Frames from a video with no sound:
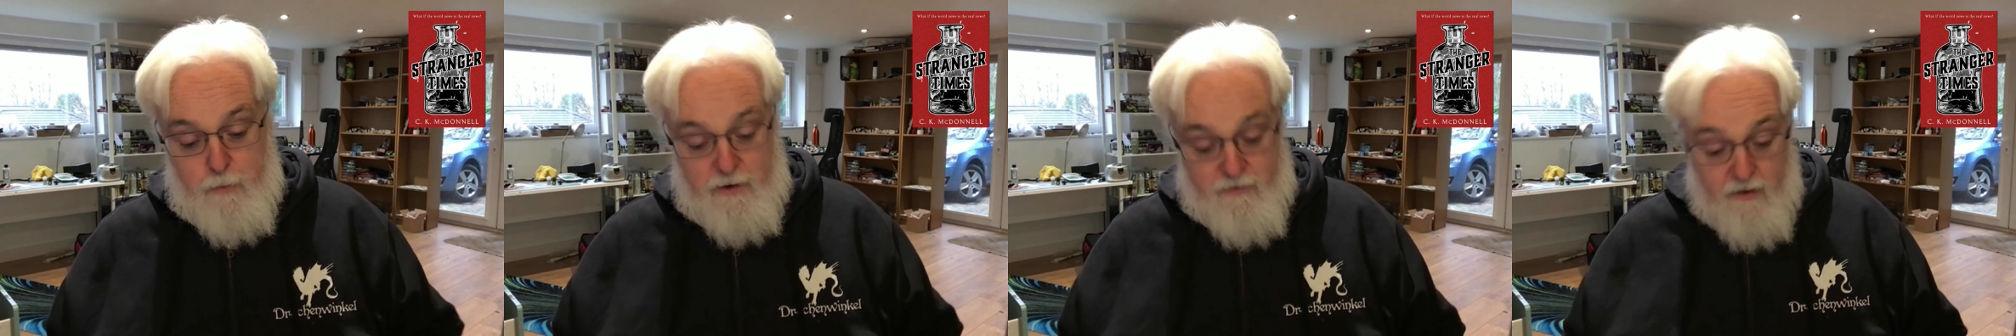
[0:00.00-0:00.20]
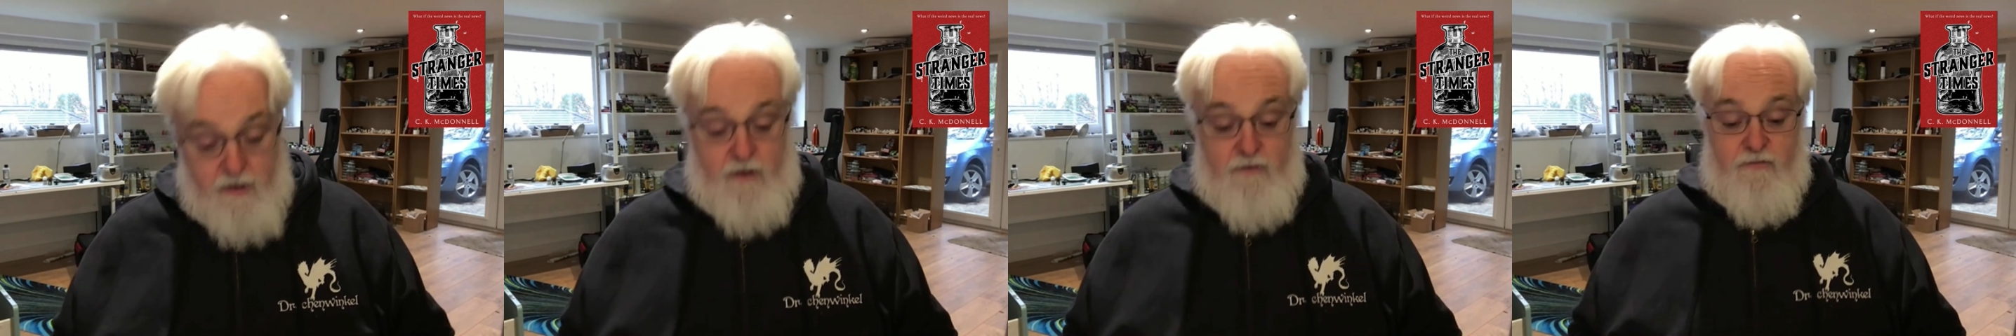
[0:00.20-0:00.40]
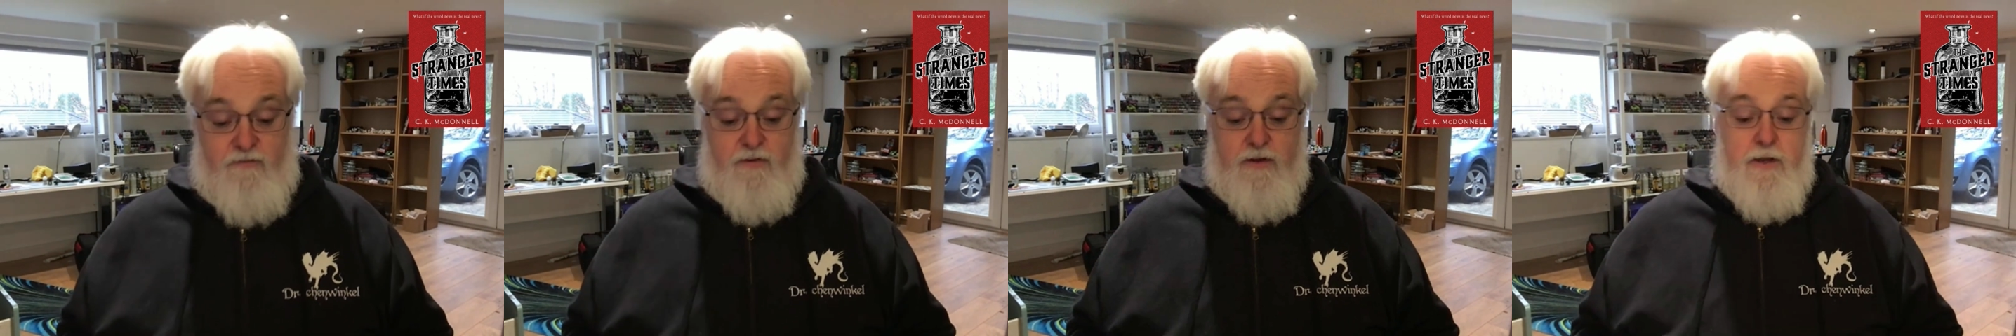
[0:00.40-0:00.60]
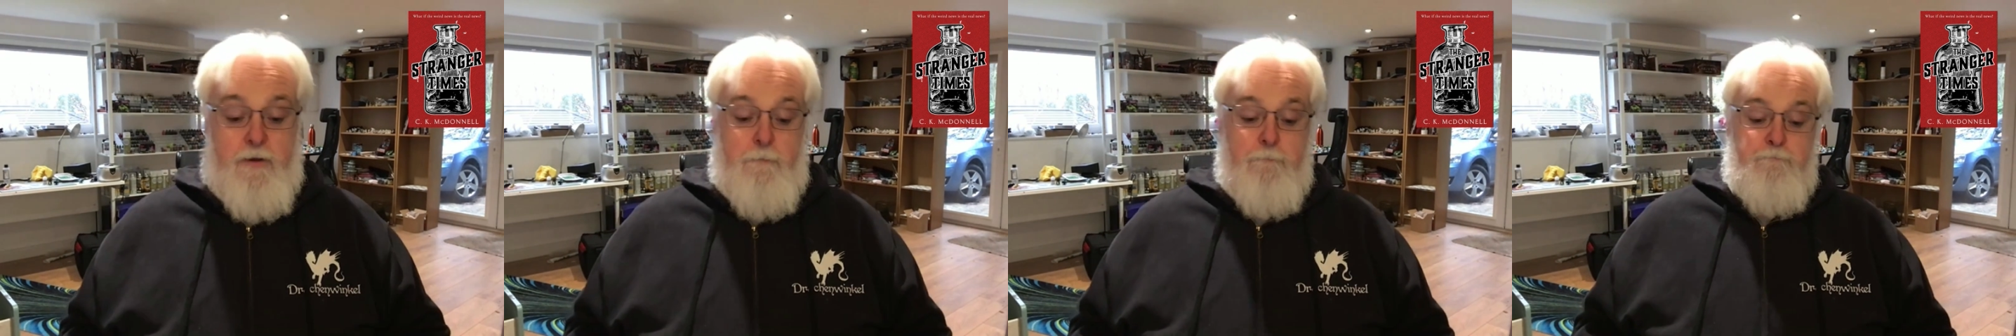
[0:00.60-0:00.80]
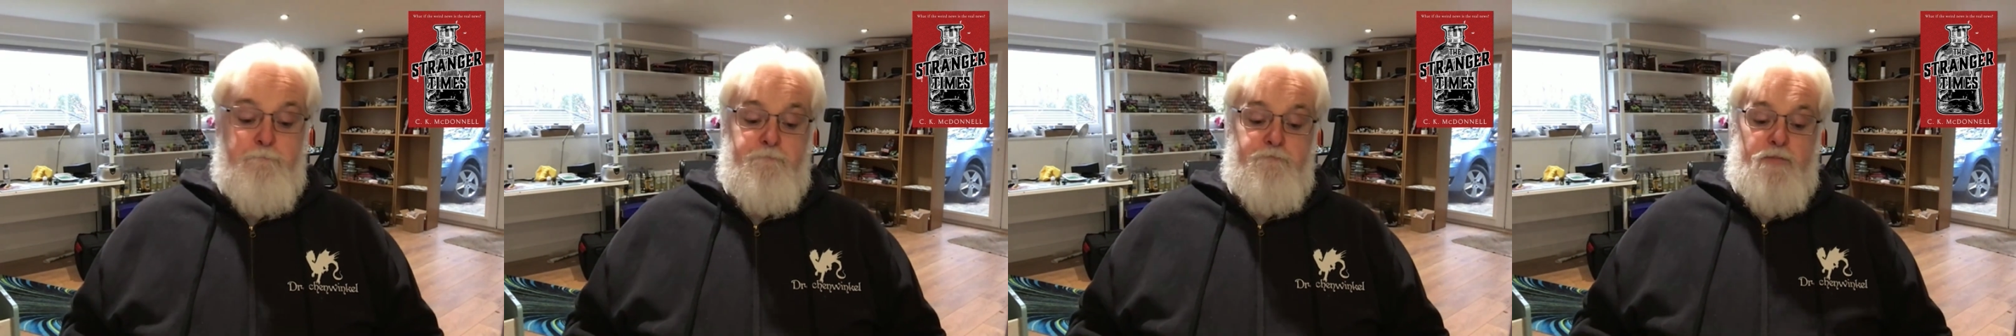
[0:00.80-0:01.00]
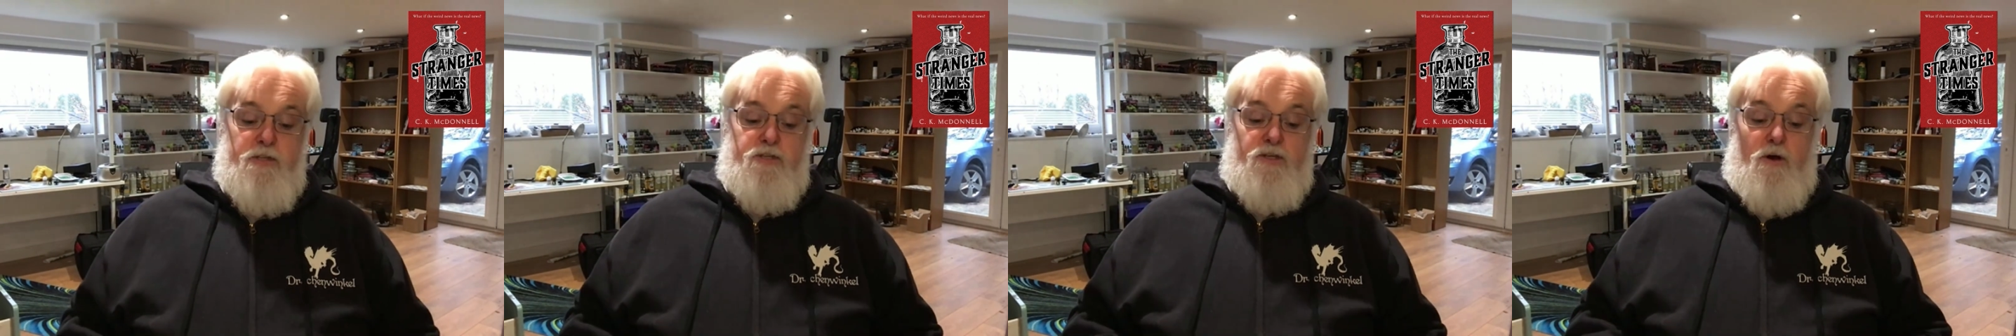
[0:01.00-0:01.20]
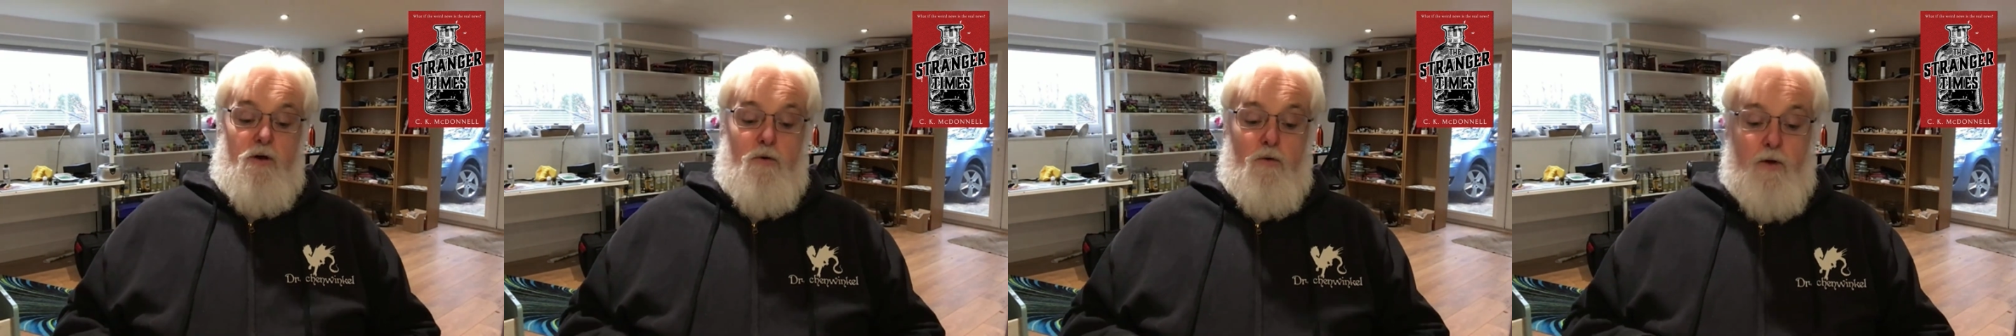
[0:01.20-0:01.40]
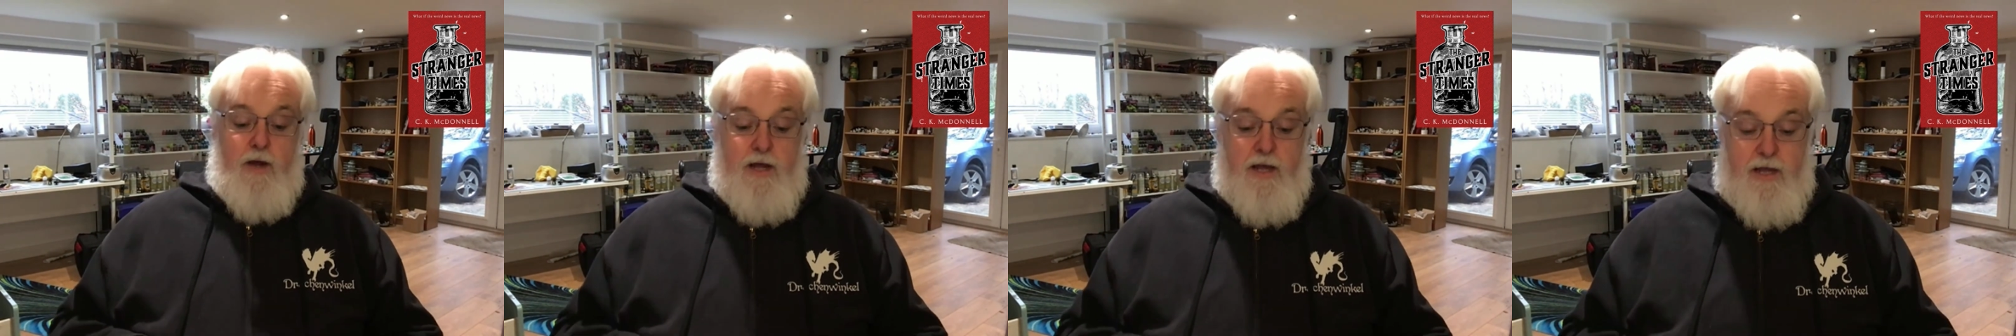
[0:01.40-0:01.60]
we're off.
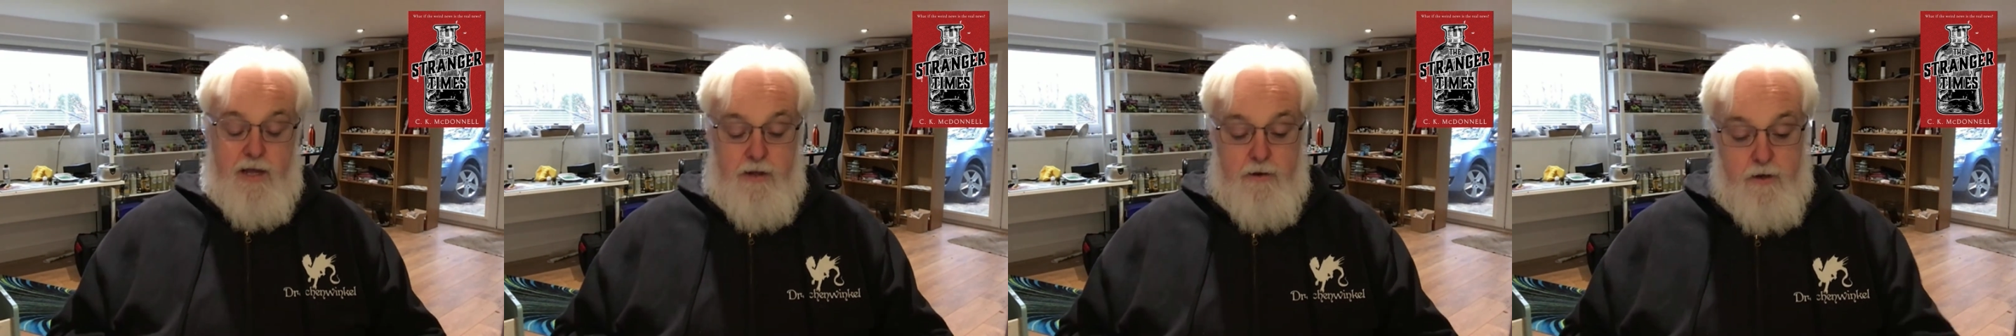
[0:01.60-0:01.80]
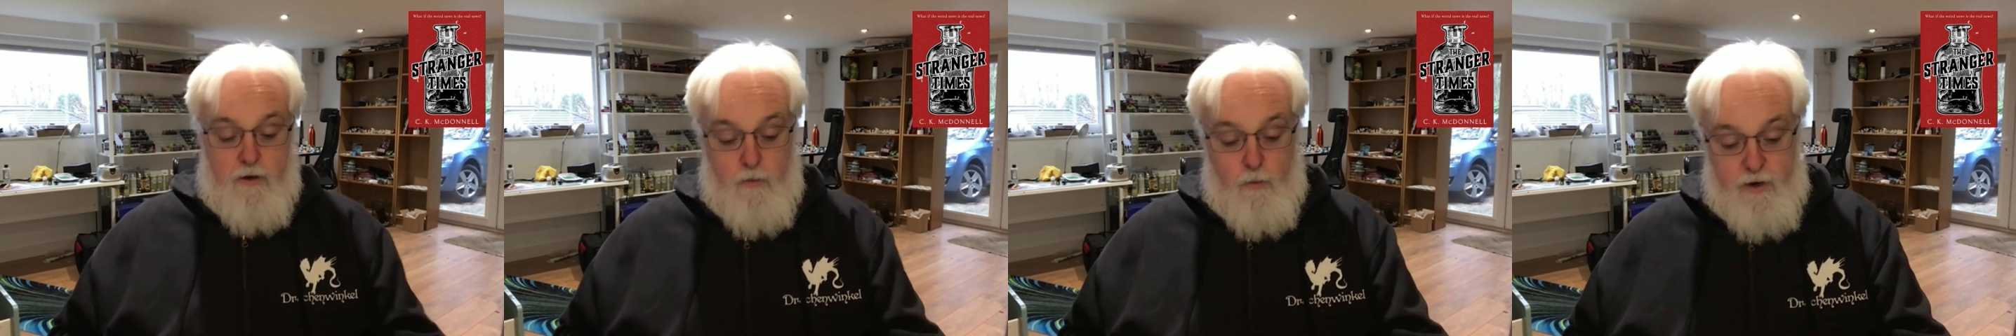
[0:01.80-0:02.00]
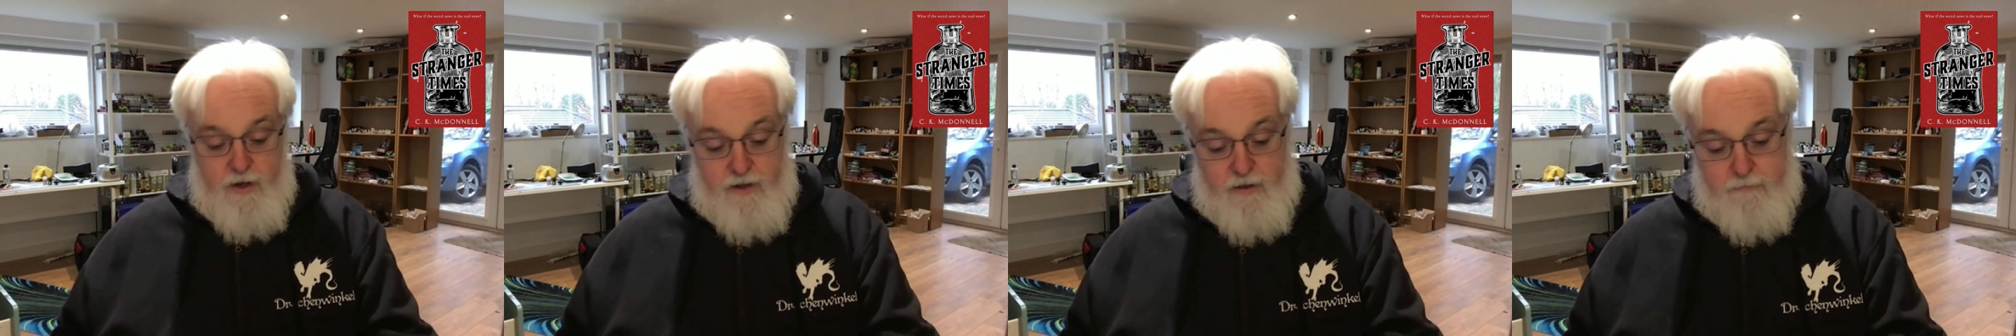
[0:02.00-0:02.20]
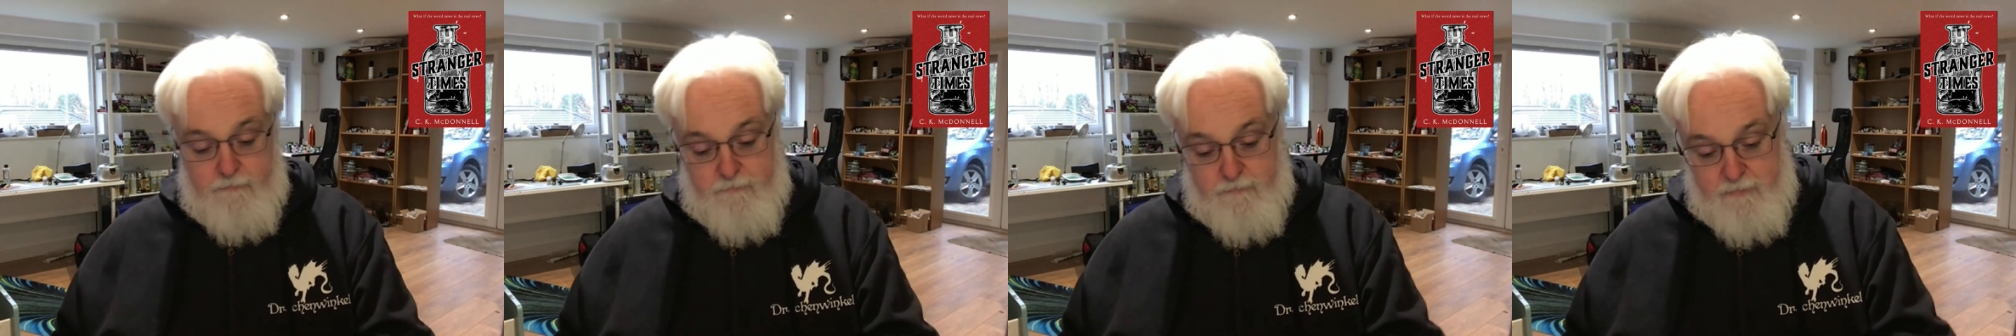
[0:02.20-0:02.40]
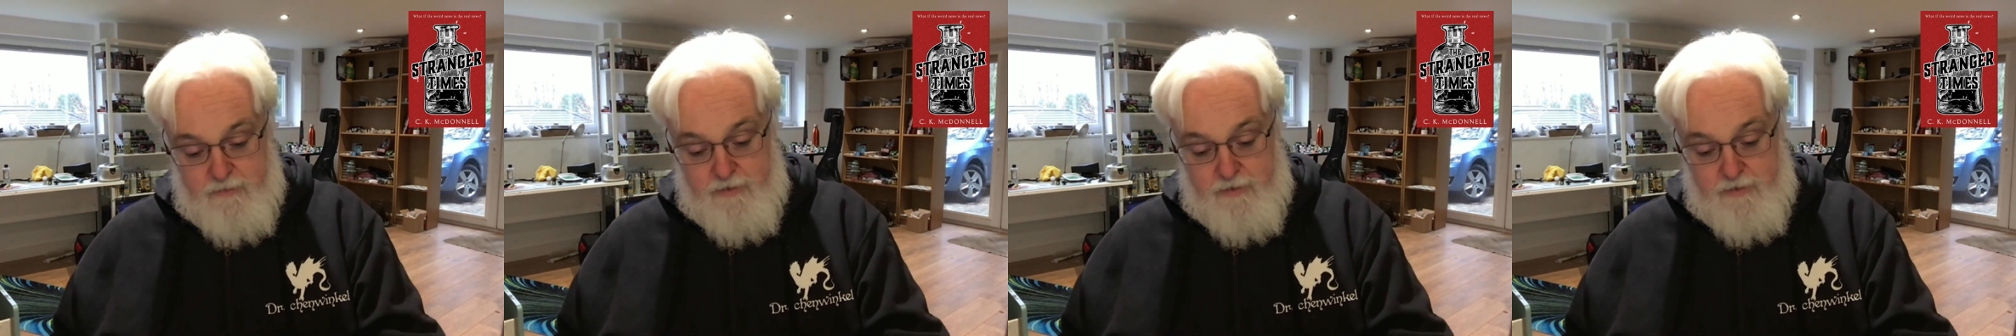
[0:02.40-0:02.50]
So, no we're not.